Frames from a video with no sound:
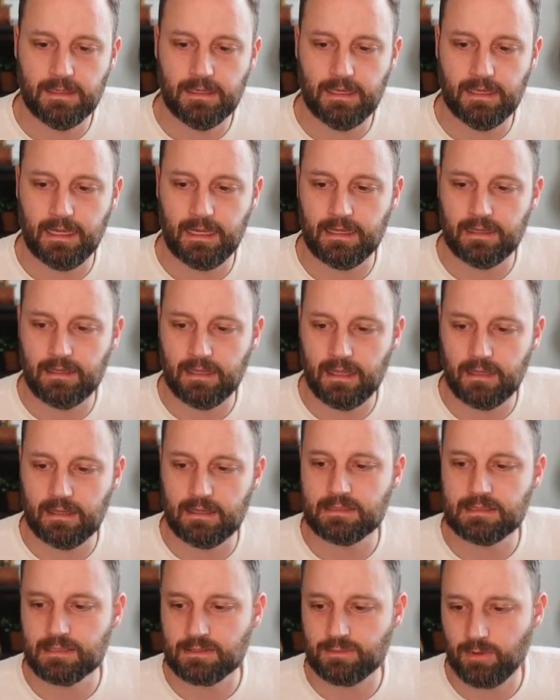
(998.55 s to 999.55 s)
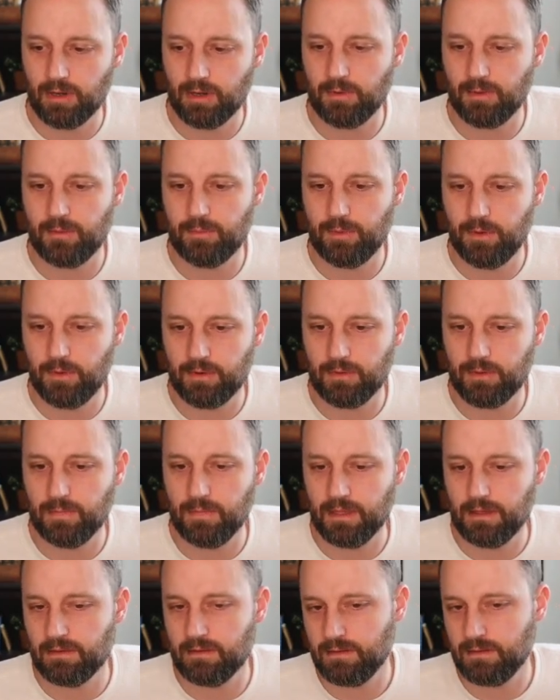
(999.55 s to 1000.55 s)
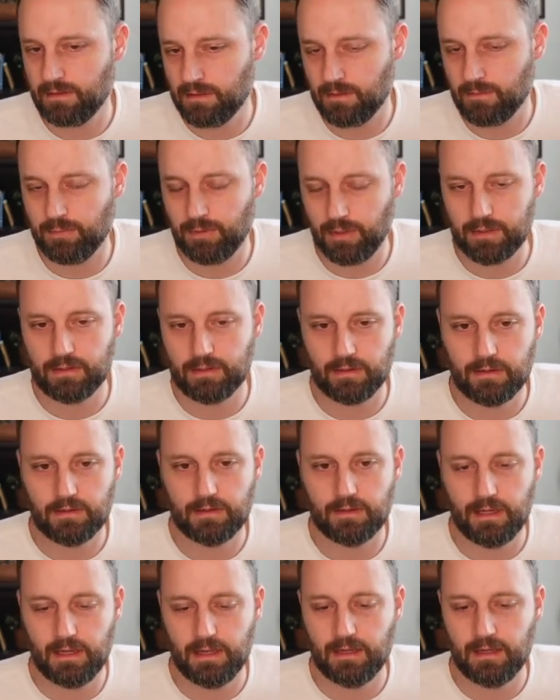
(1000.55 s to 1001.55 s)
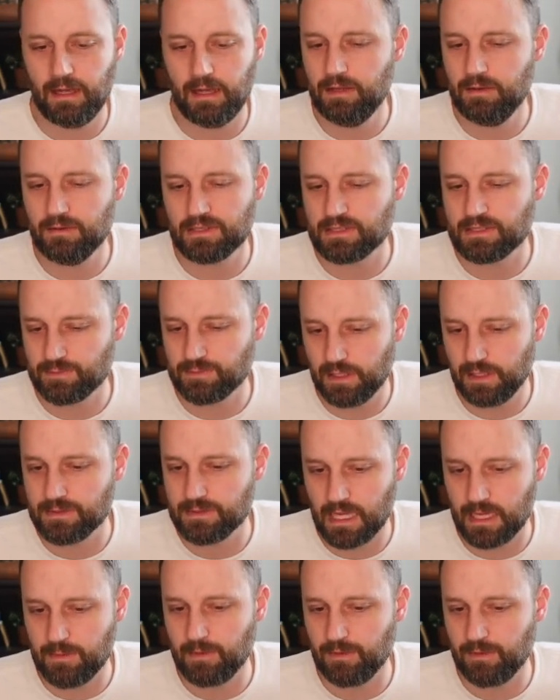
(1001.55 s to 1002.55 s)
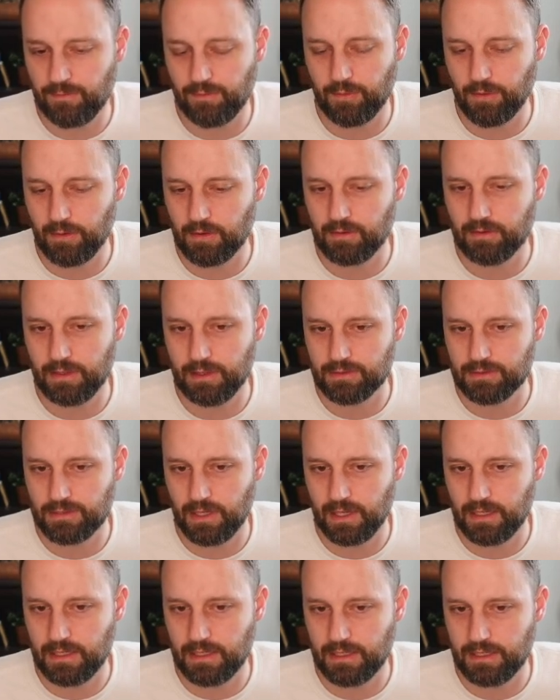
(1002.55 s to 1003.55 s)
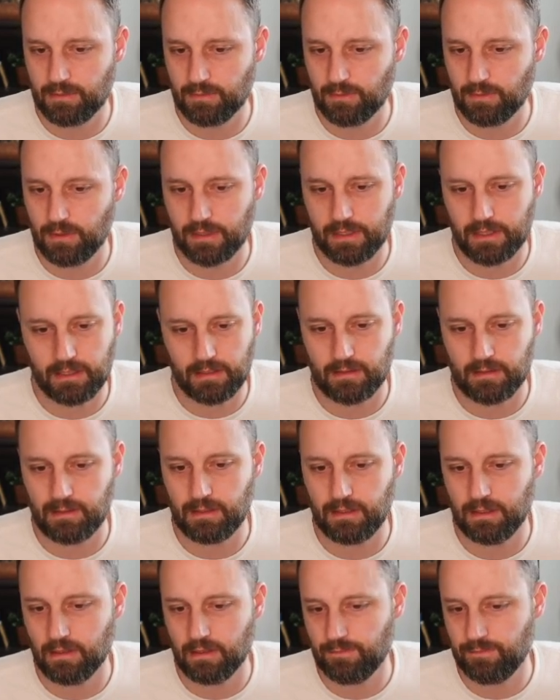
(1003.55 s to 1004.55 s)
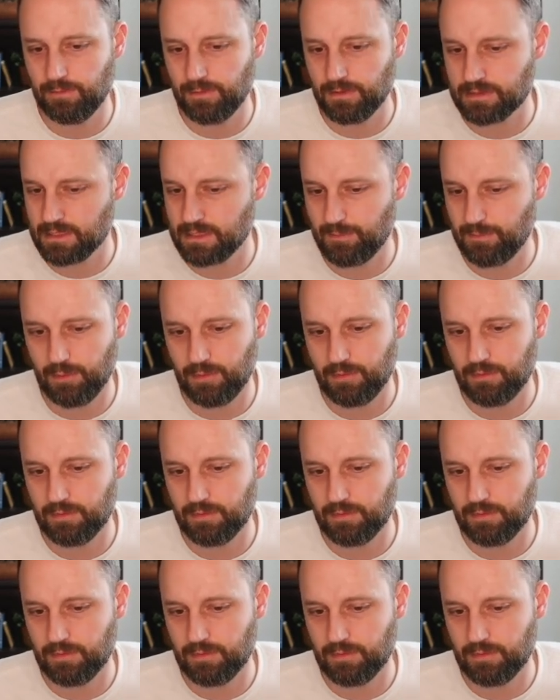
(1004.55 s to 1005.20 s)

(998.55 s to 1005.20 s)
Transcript: And then this is where my opponent made the blunder. I knew this is what he was aiming for, you know, trying to get the rook in here, for example.